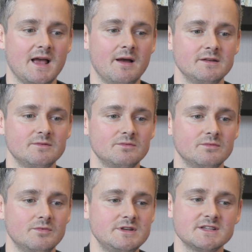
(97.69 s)
and
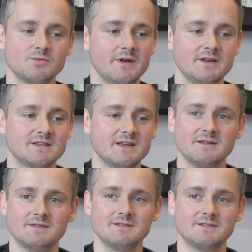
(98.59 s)
we just wanted
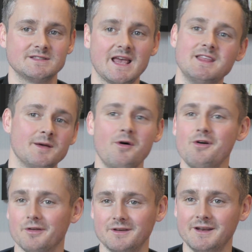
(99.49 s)
to take them
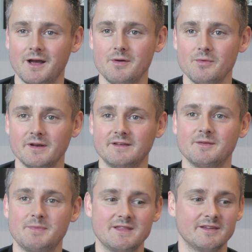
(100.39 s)
on. You know, we wanted mm.
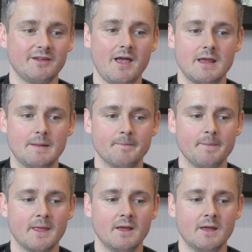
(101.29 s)
to be the same.